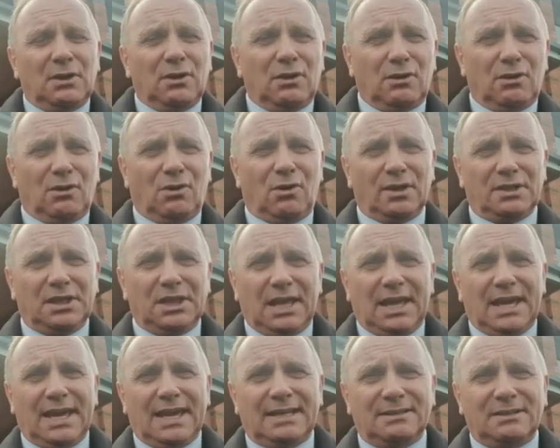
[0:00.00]

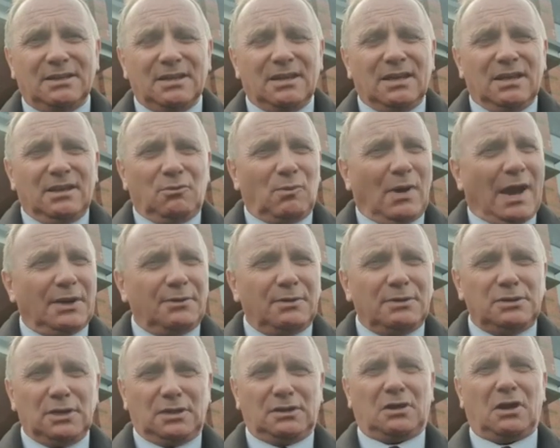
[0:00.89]
online, why
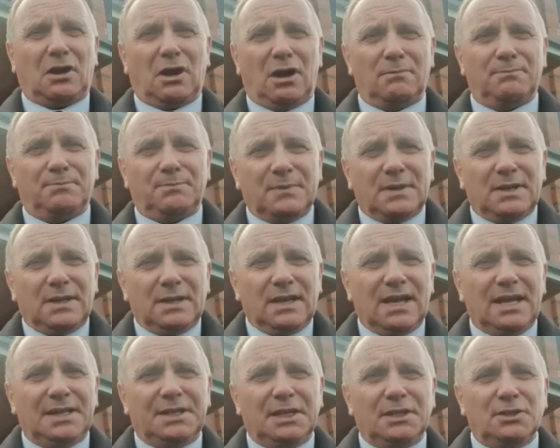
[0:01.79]
don't you come
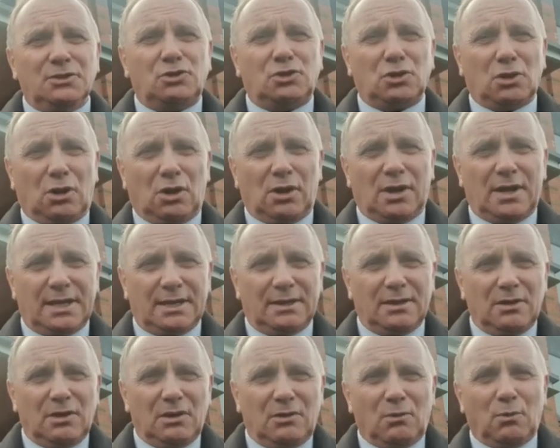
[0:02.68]
and enjoy
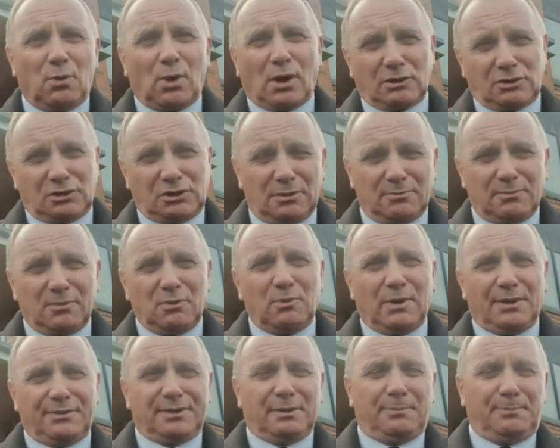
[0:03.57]
worship
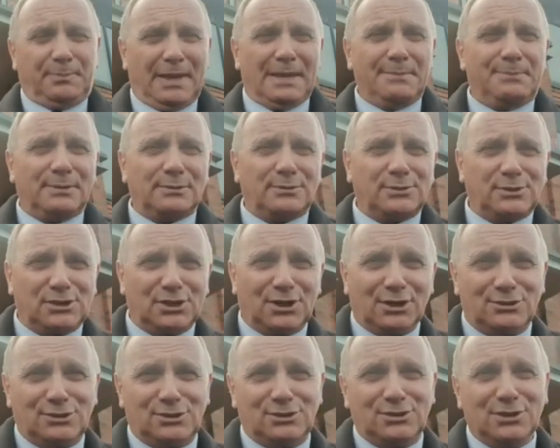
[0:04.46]
with the People's
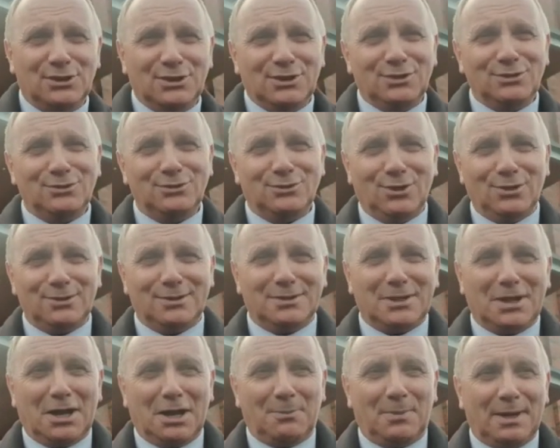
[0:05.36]
Church,
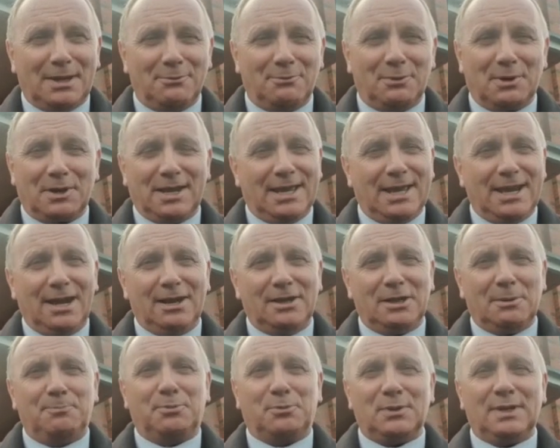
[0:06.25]
Newton Abbey. We're here
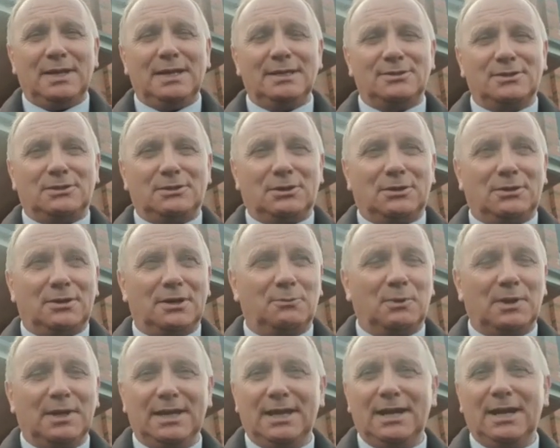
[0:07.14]
to praise God.
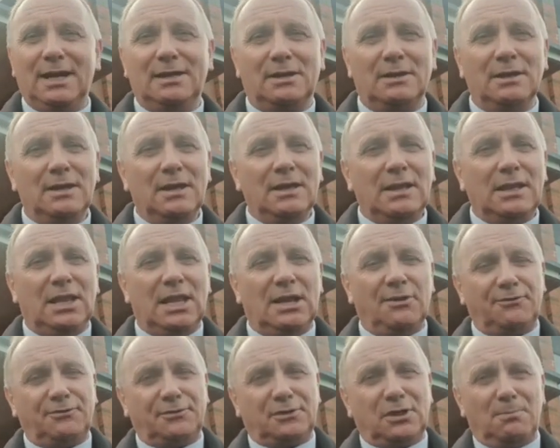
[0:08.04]
We're here to
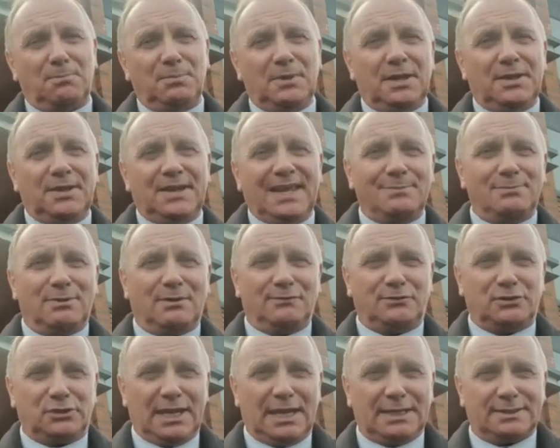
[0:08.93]
lift up the name
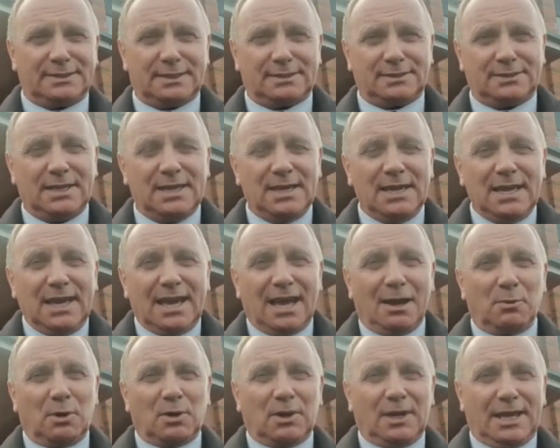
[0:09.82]
of Jesus.
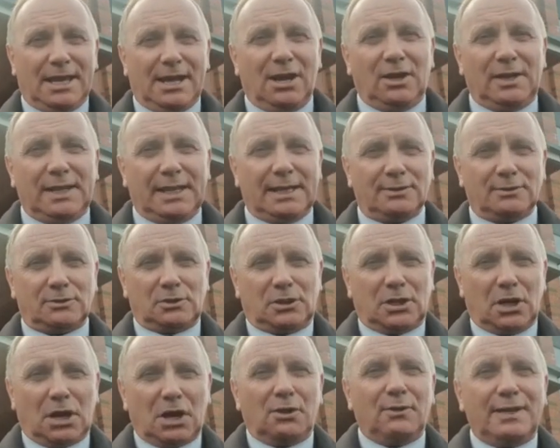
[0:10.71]
And we're here to
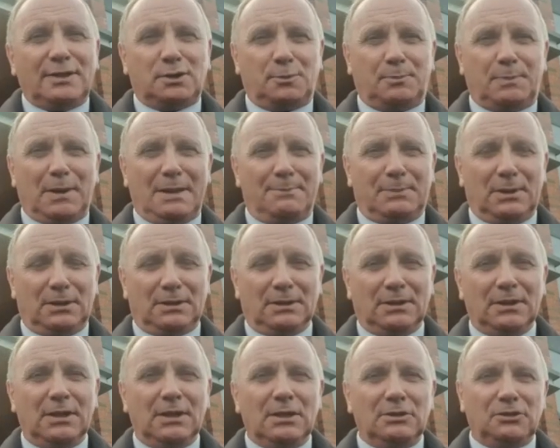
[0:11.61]
encourage people
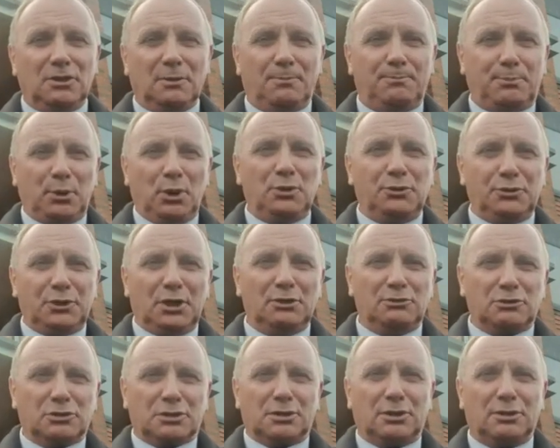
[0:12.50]
to put their
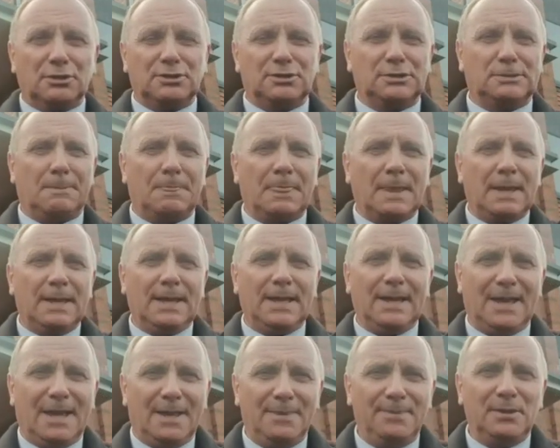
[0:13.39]
trust
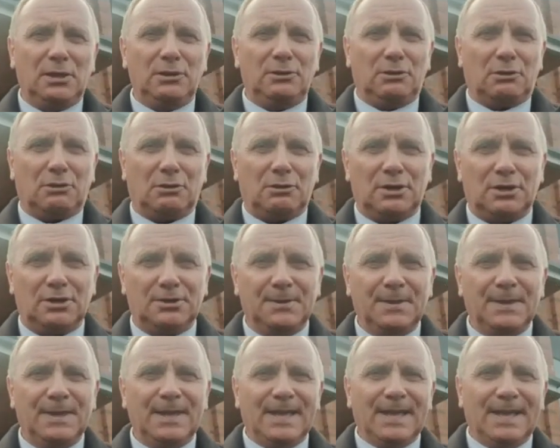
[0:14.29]
in the Lord
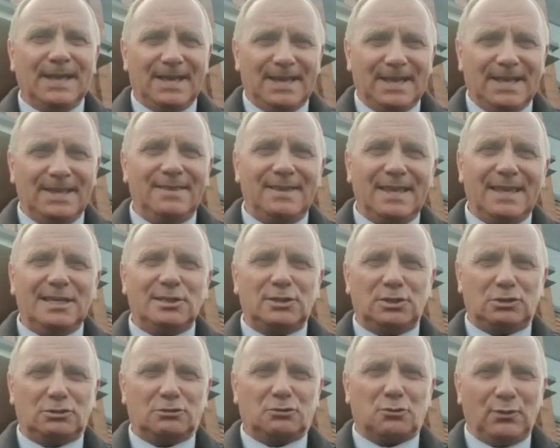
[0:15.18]
in these
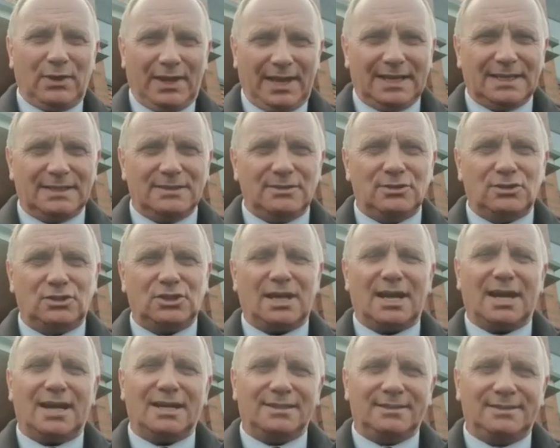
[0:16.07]
strange
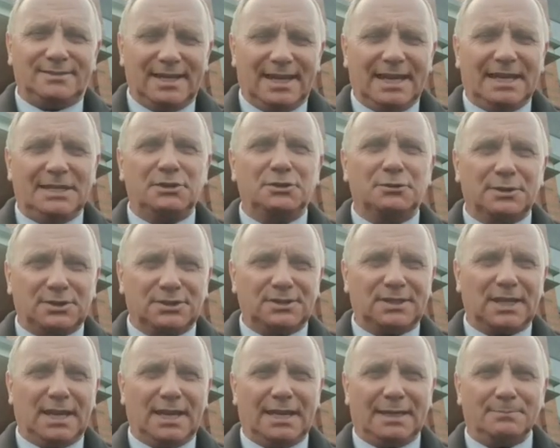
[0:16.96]
and dangerous
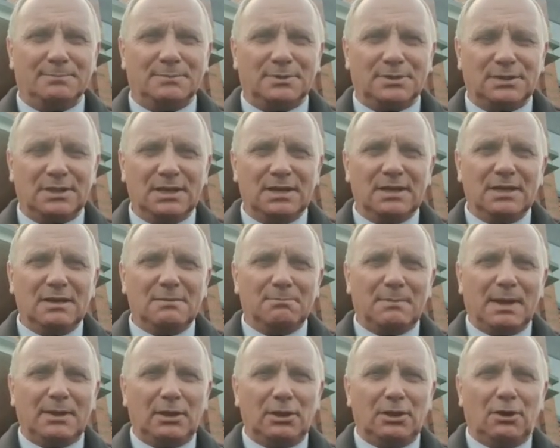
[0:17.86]
times.
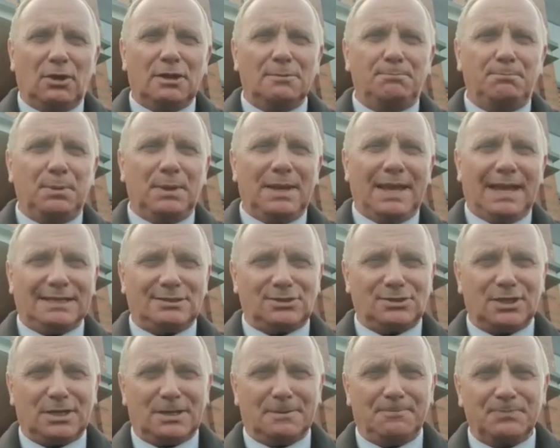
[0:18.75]
May the Lord
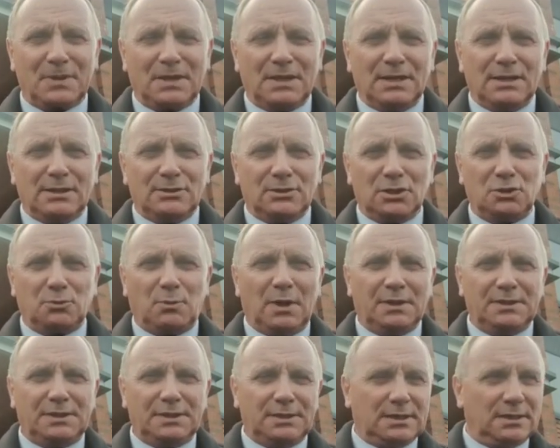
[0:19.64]
bless you. Just
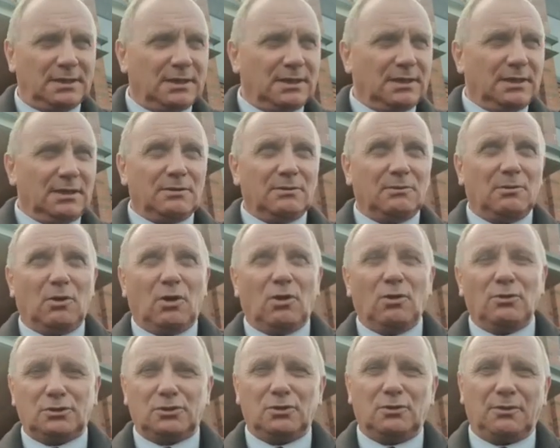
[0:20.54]
want you to
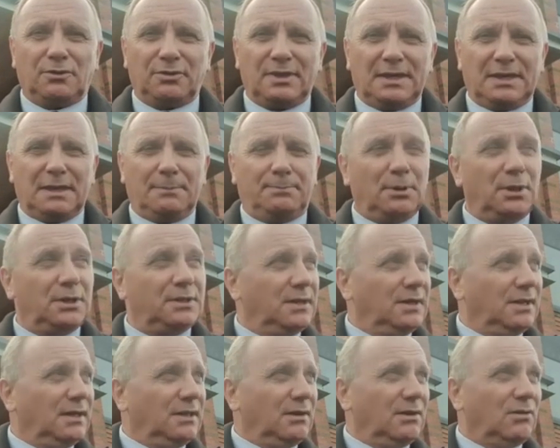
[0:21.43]
also think about
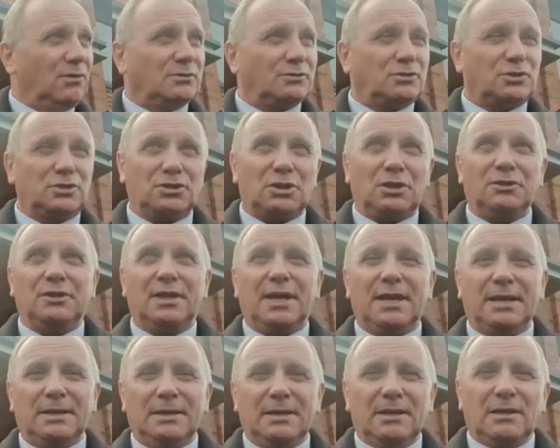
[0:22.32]
on
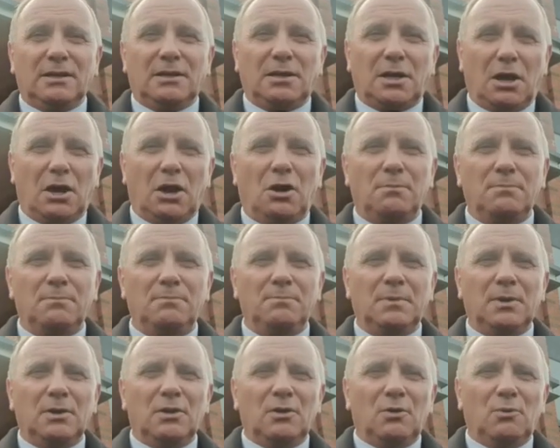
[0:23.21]
Sunday, come
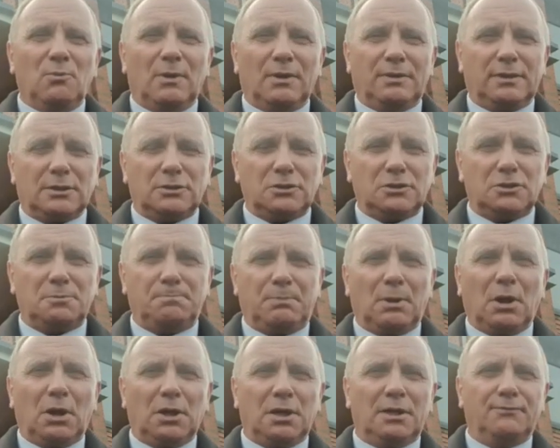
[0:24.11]
with the
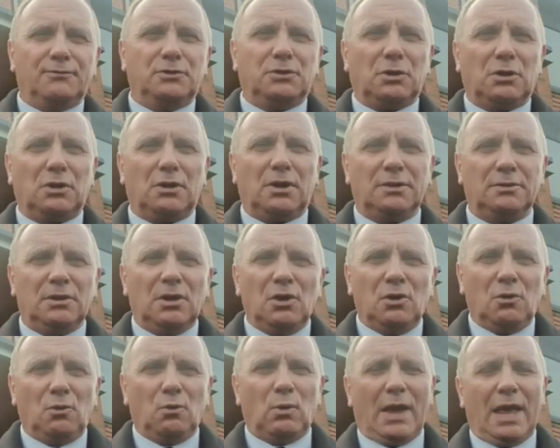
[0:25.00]
Spirit of God
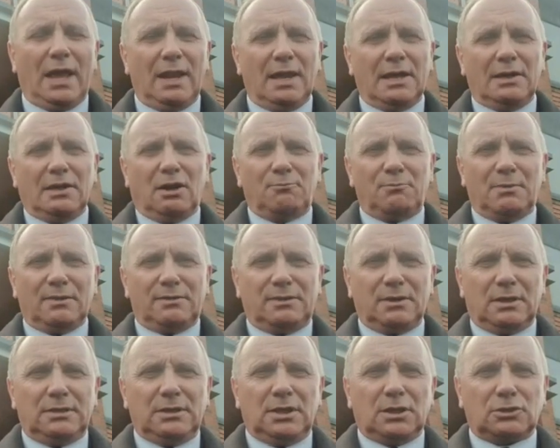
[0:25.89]
welling up with
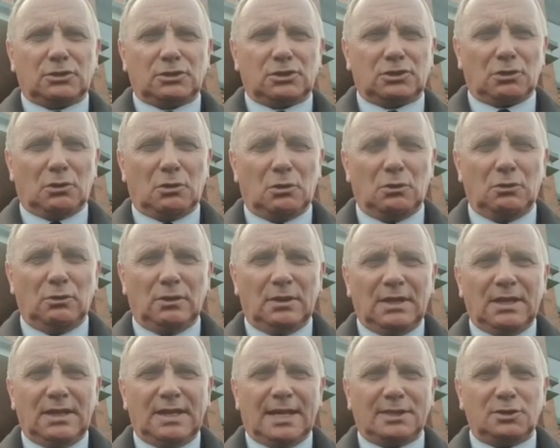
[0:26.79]
you in your soul.
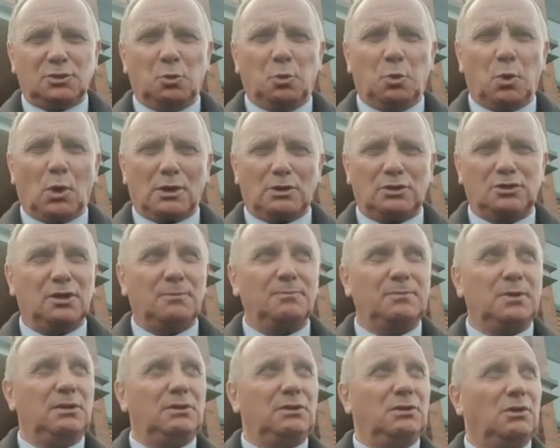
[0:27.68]
Let's worship
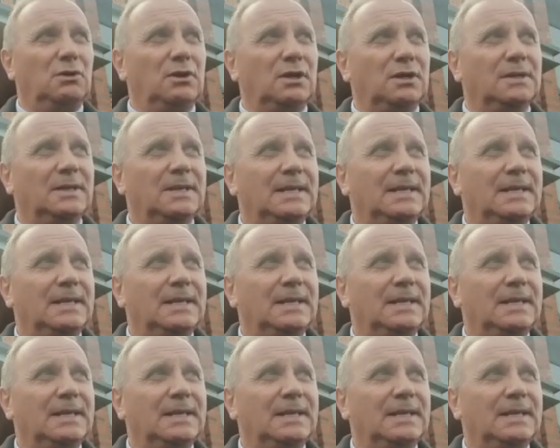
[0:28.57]
the Lord